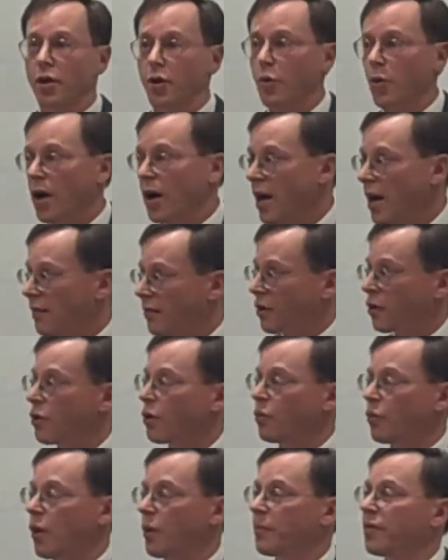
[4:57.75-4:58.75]
You want to have a
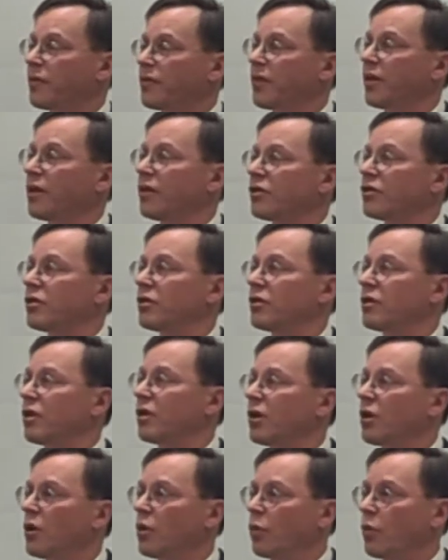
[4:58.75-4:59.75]
good reputation
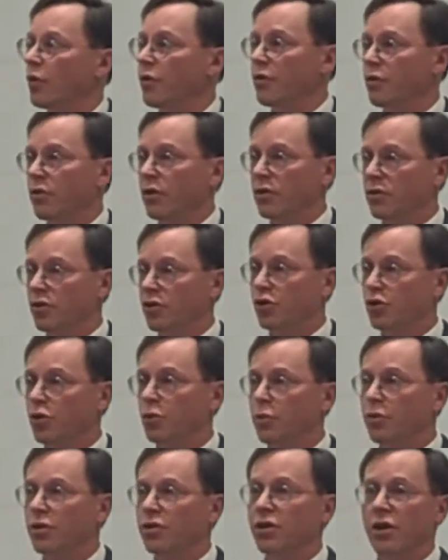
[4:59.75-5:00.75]
with your
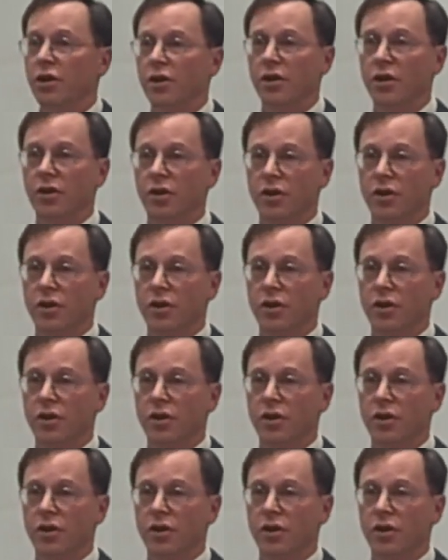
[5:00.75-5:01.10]
consumers and your